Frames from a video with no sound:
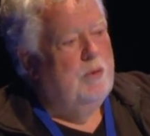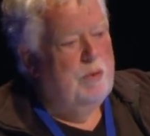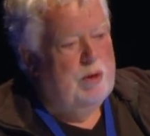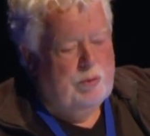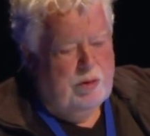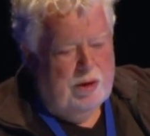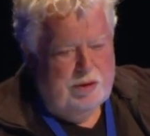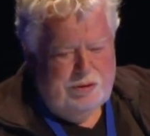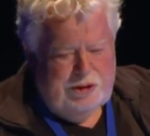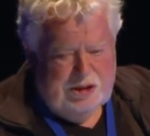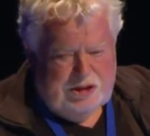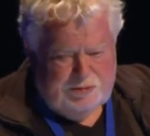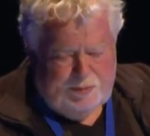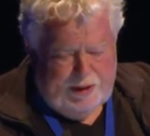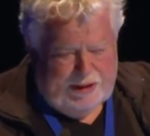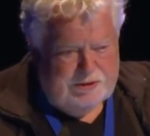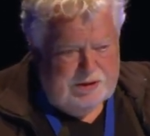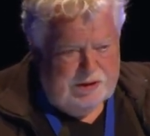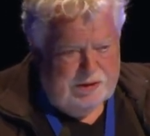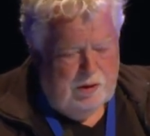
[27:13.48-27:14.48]
We weren't
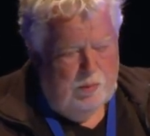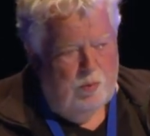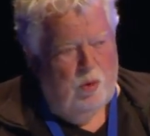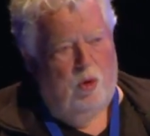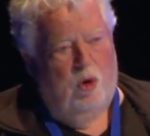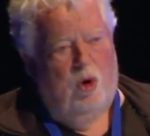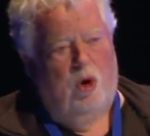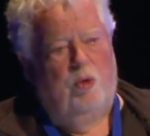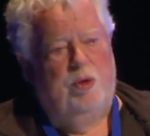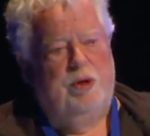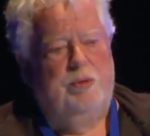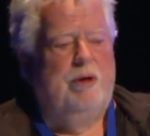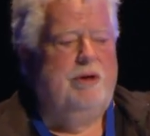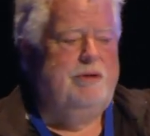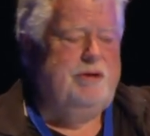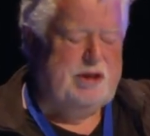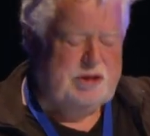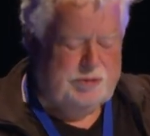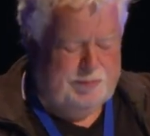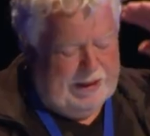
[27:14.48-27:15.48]
expecting a war. We
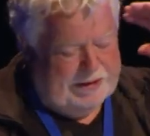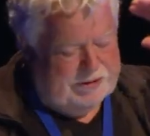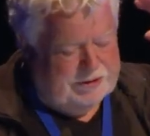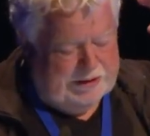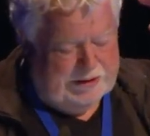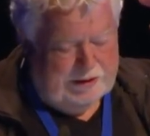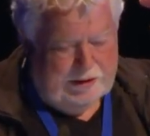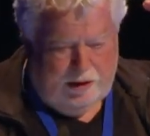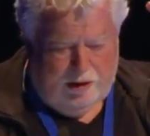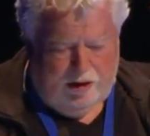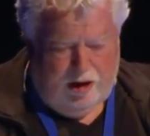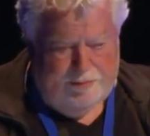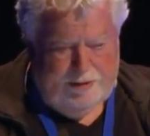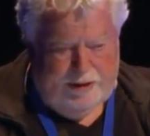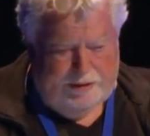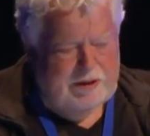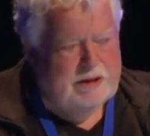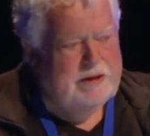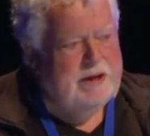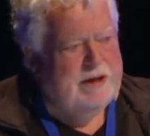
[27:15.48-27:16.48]
weren't expecting
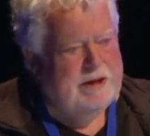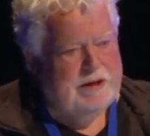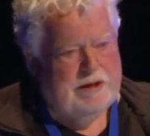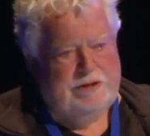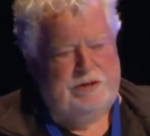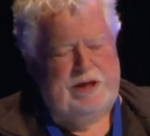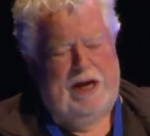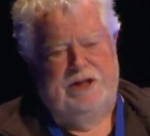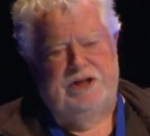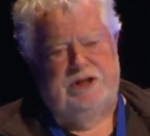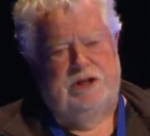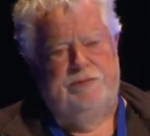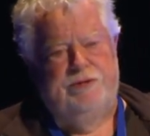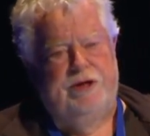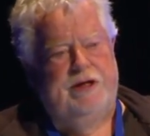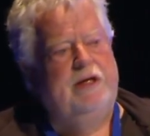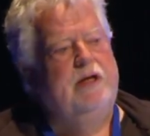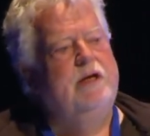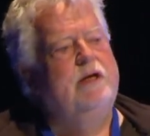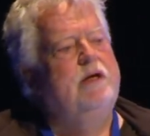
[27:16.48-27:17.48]
climate
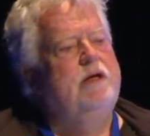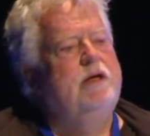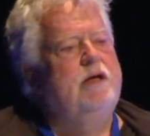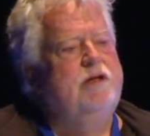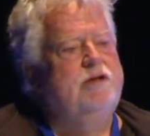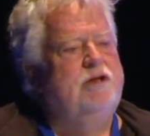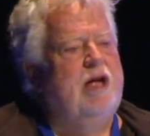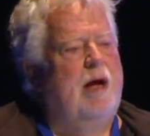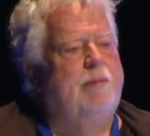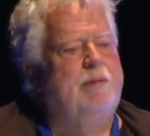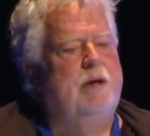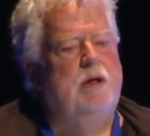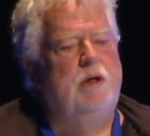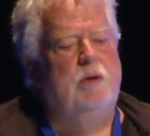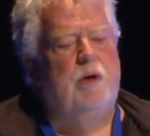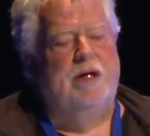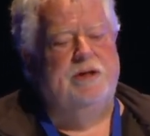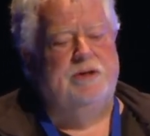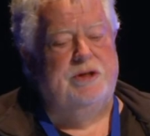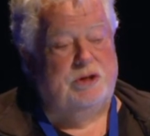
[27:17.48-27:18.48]
catastrophe to happen
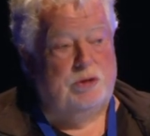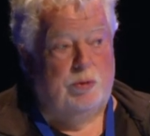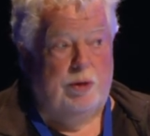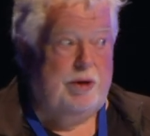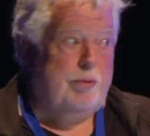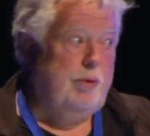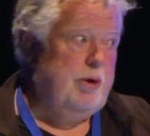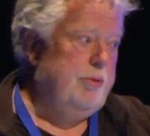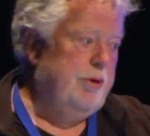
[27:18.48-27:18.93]
quite as quick.